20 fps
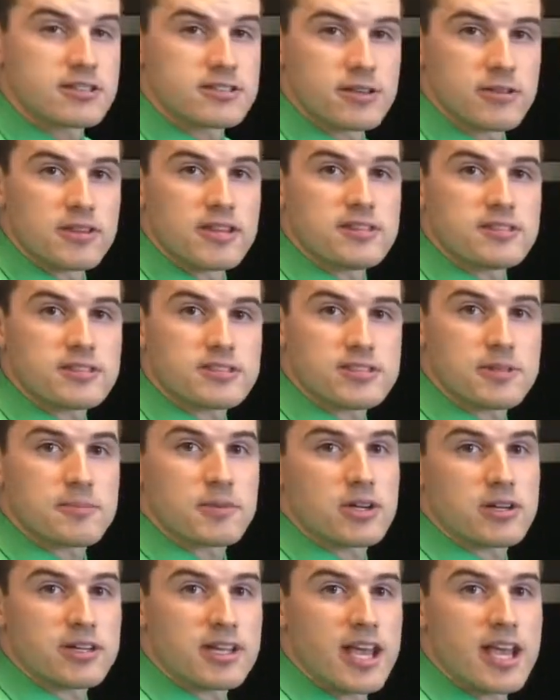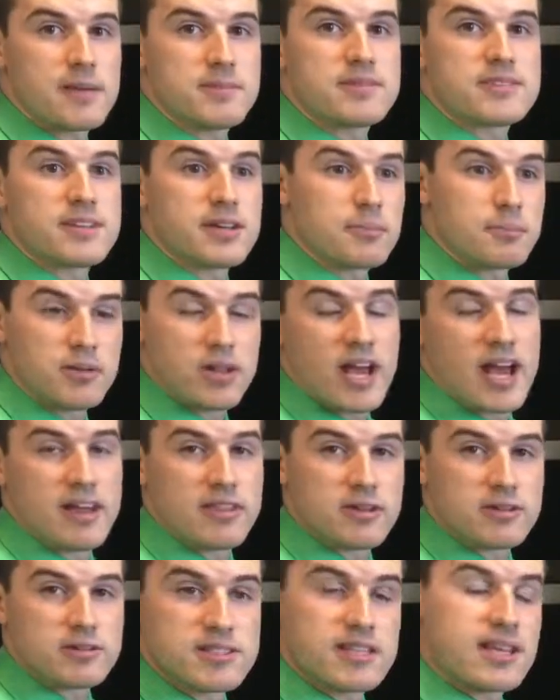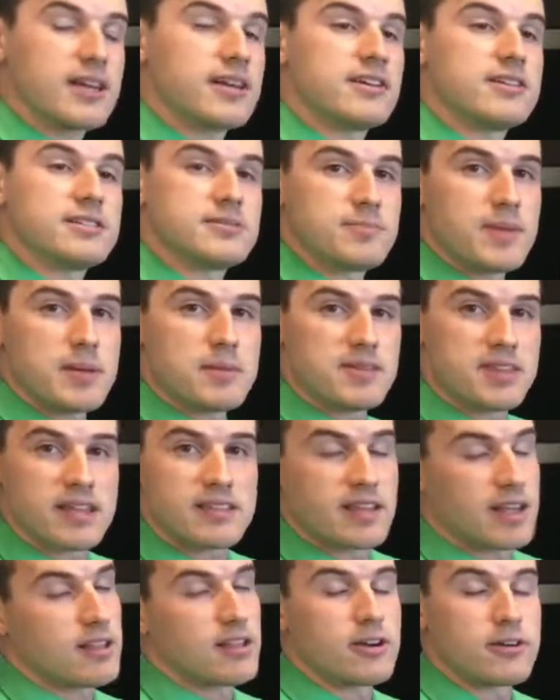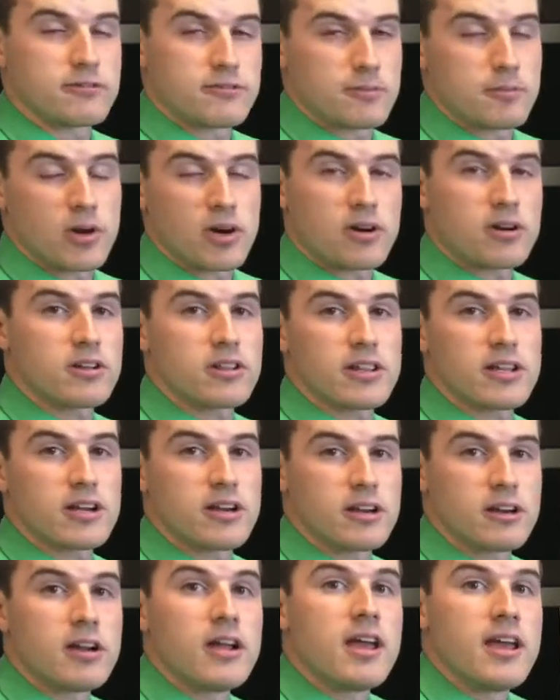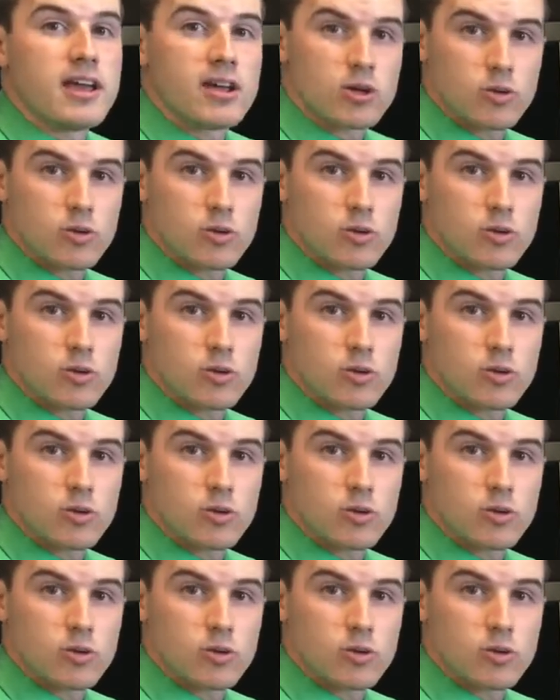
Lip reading: So these are some good games to apply skills maybe that they learned from earlier,